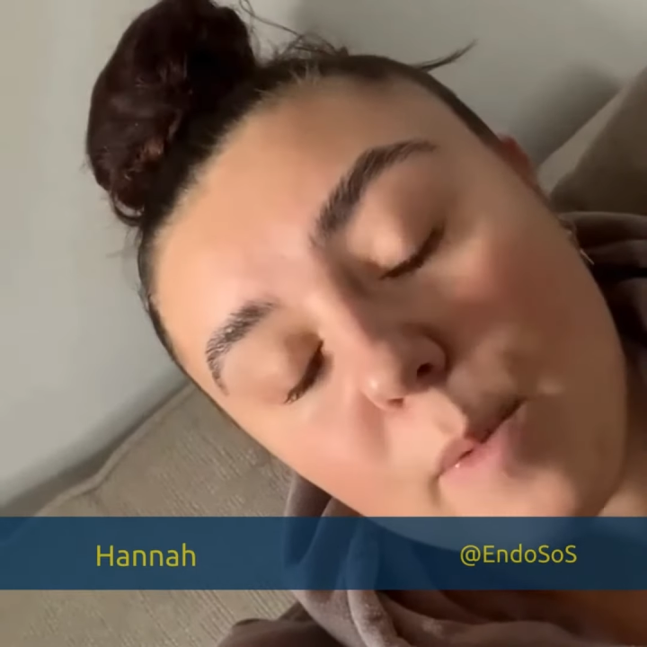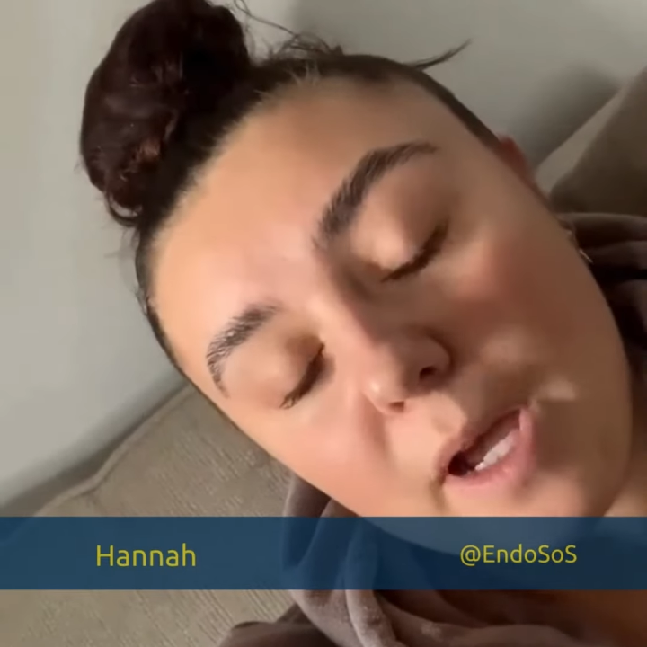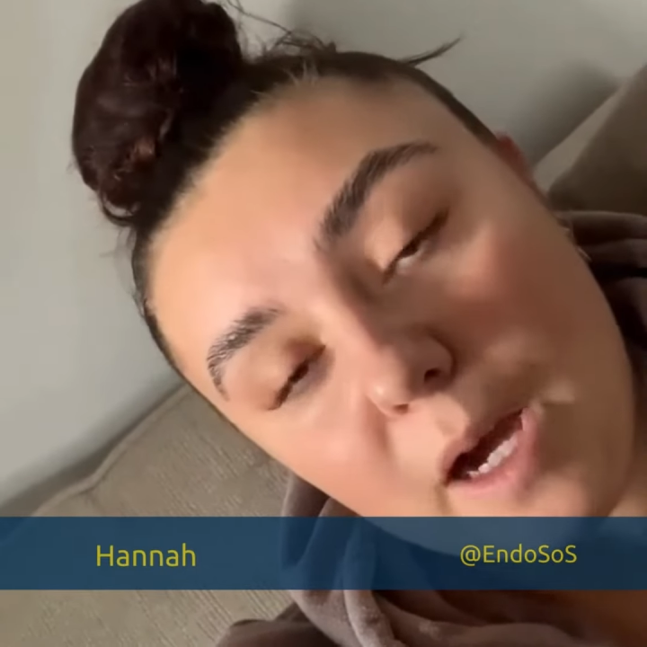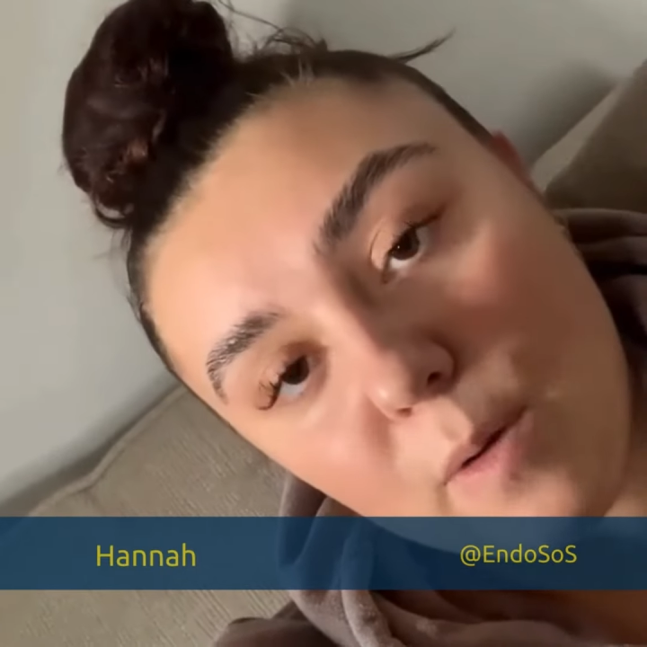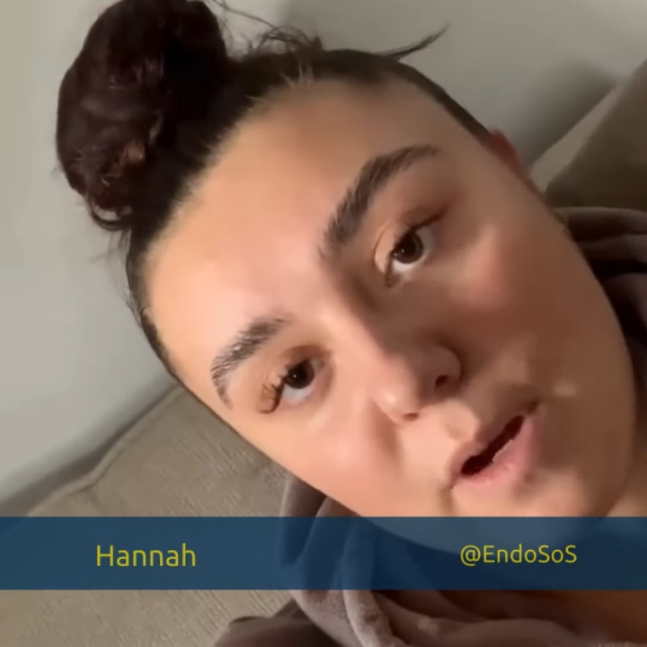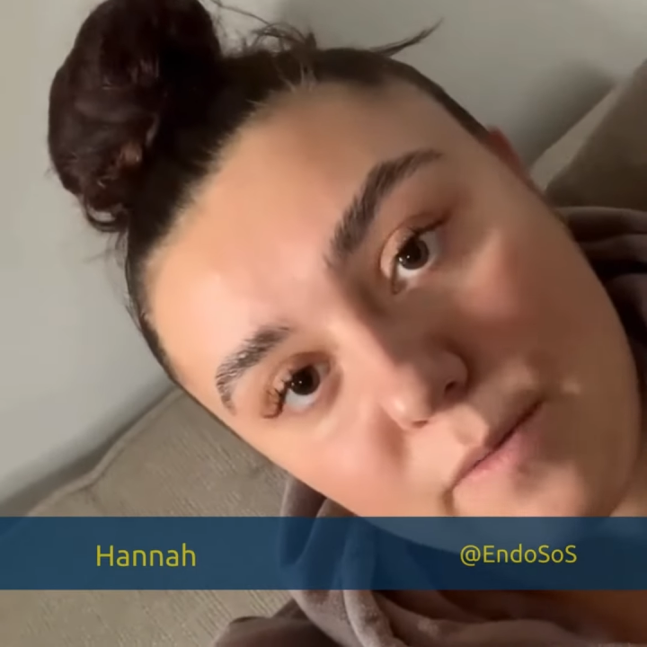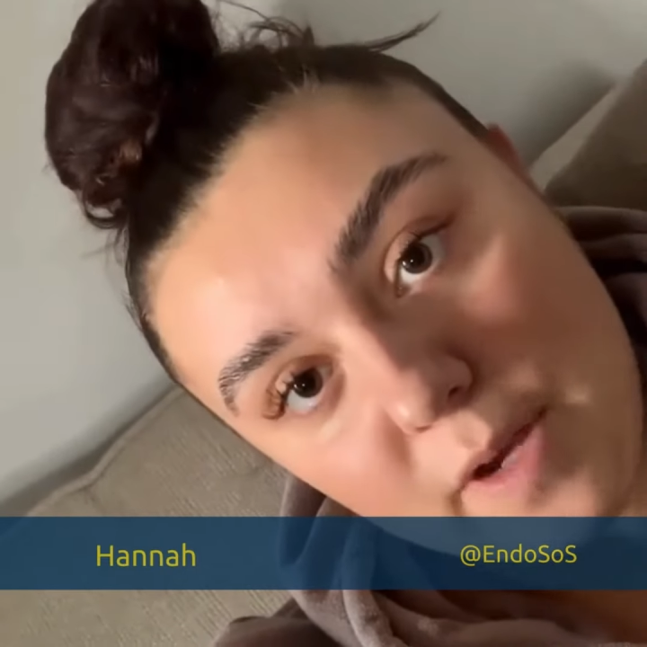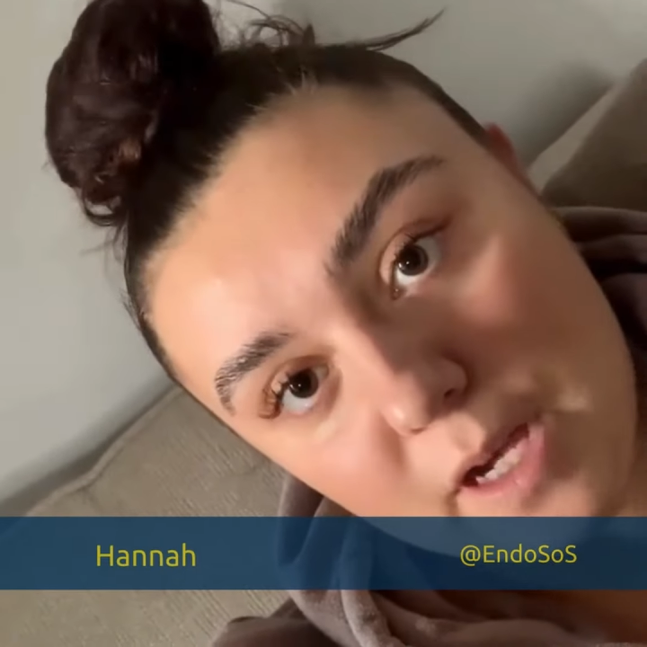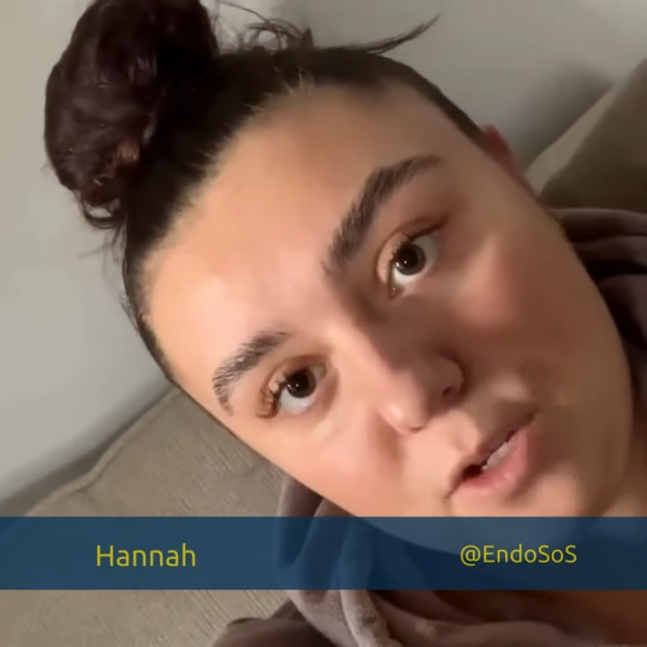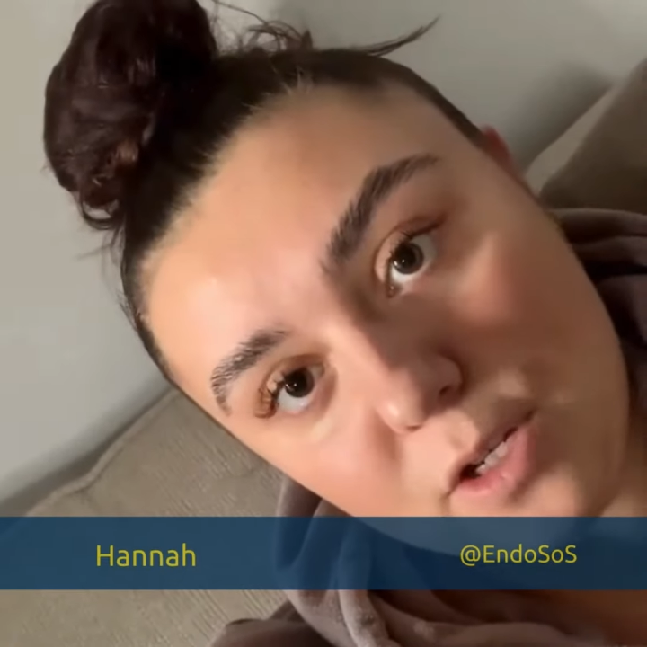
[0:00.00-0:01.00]
how it
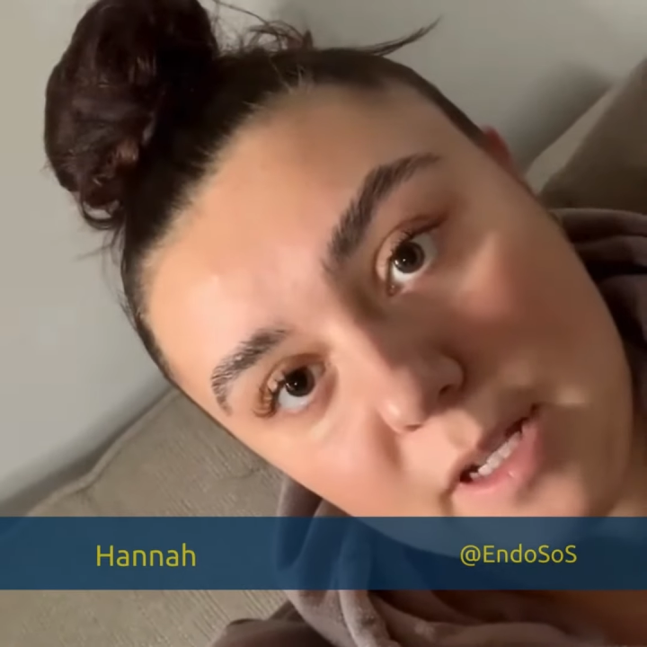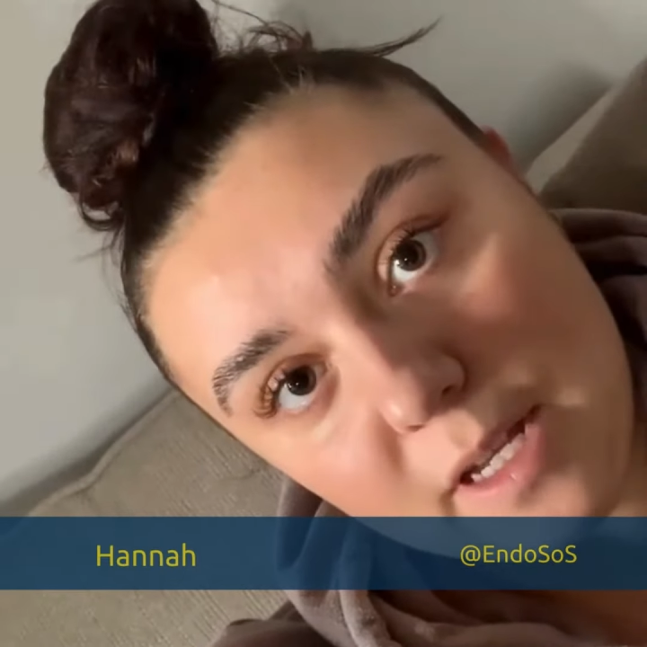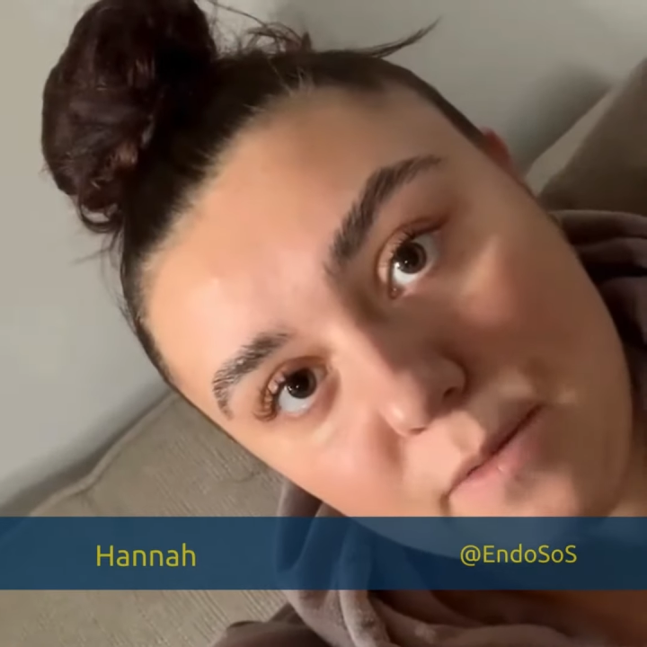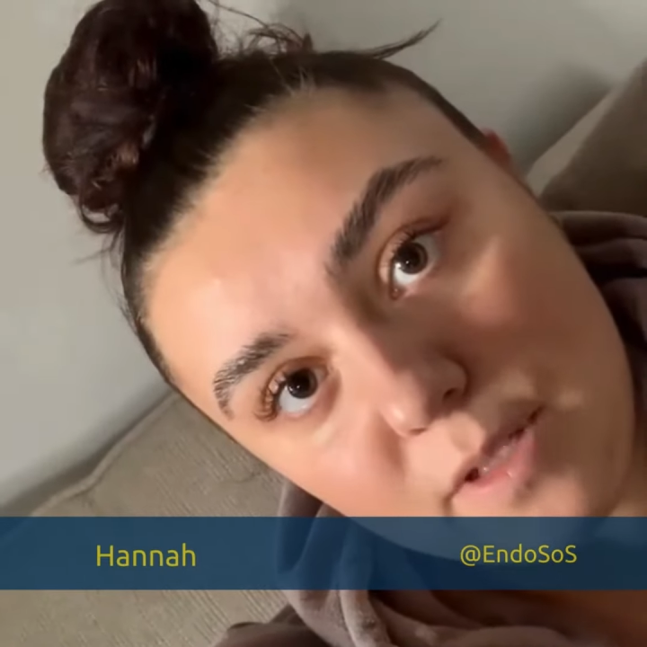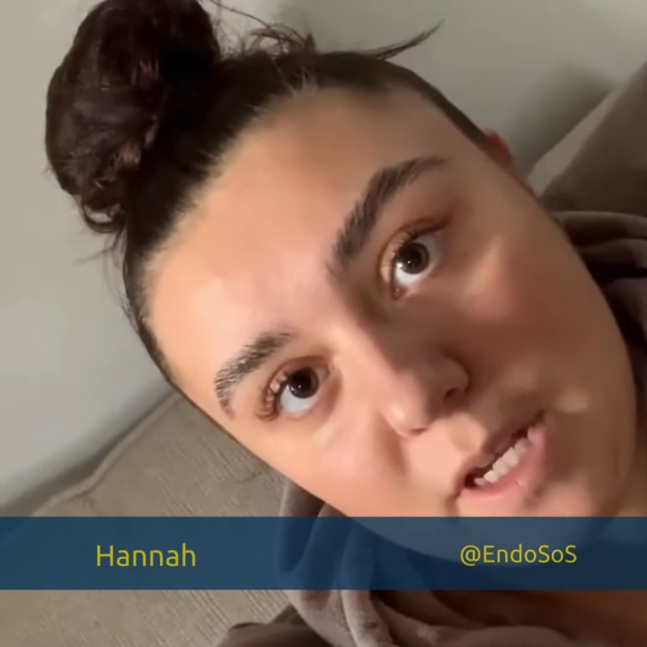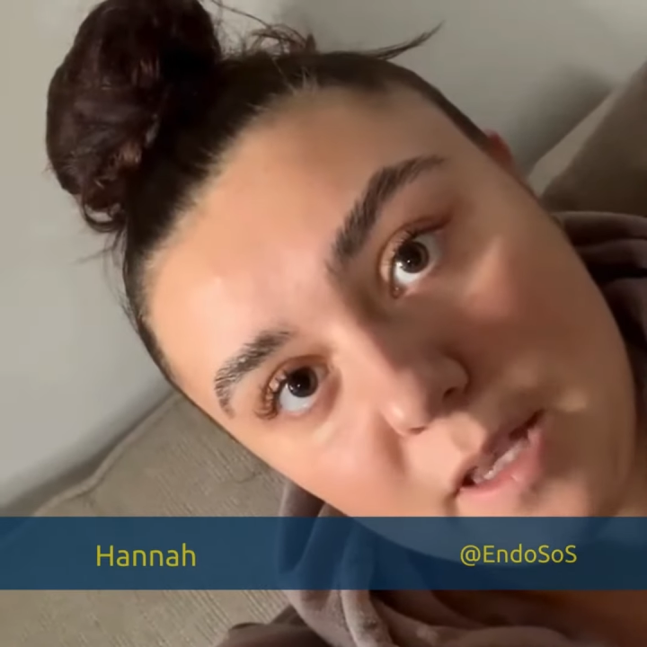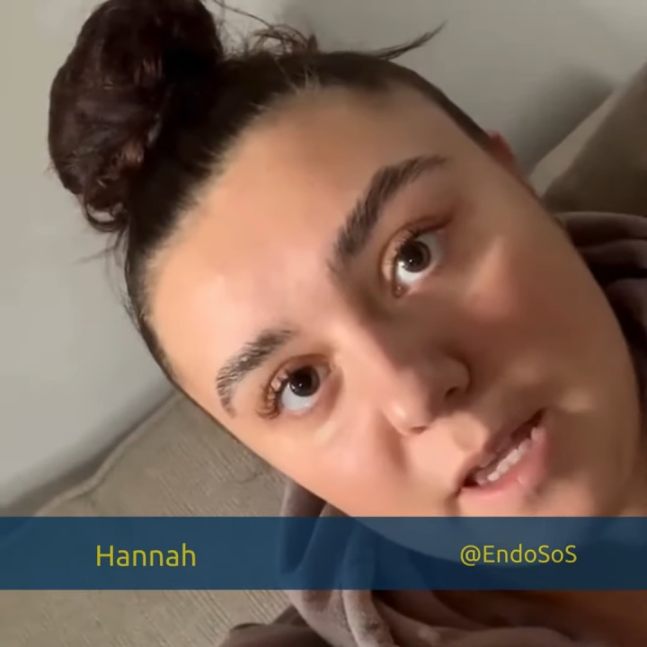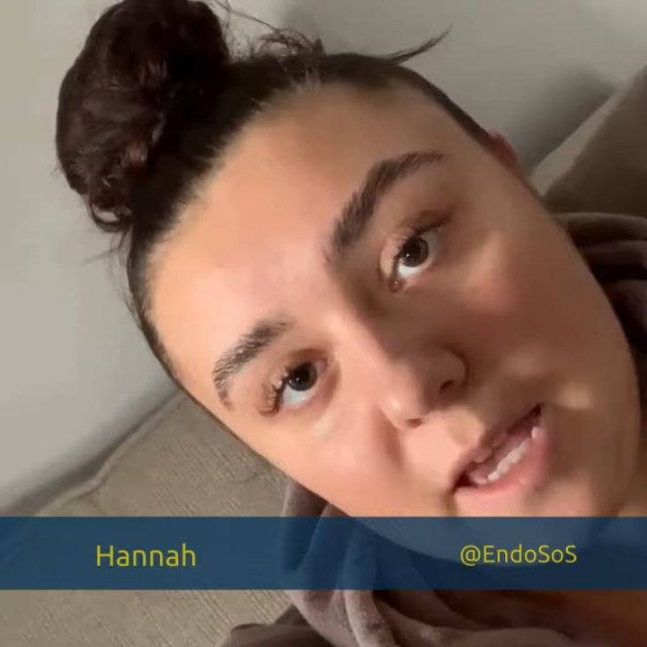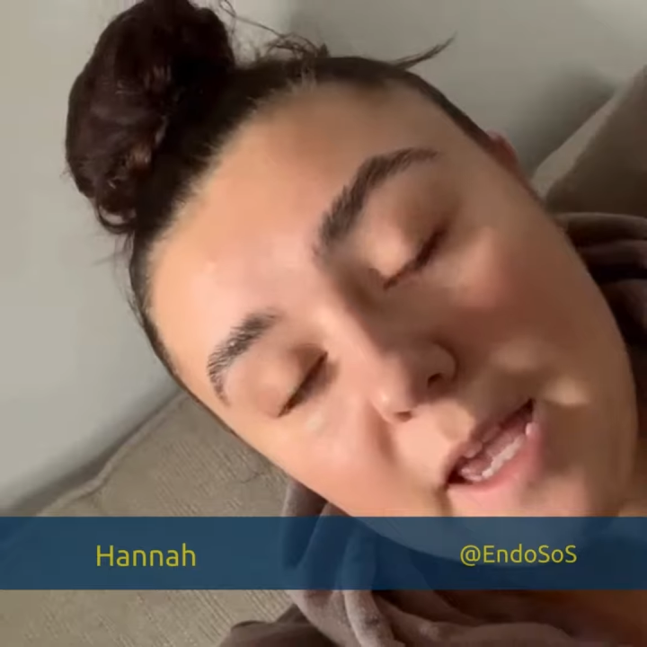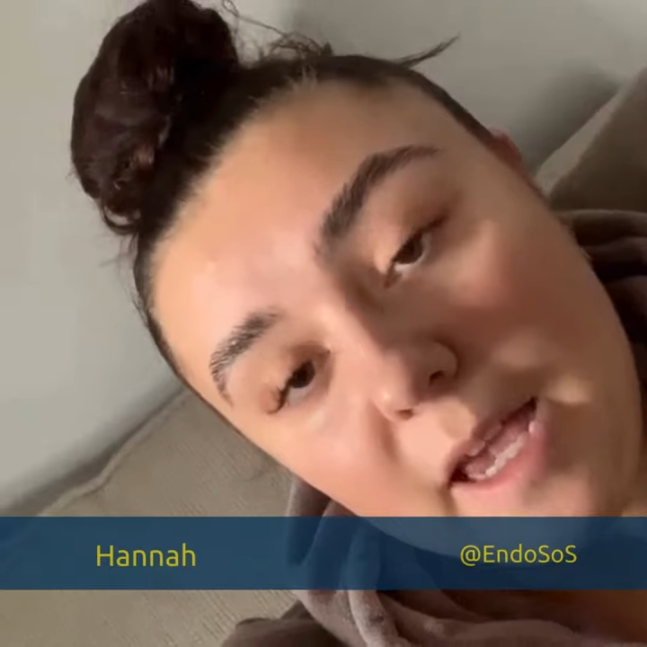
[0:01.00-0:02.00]
affects your life daily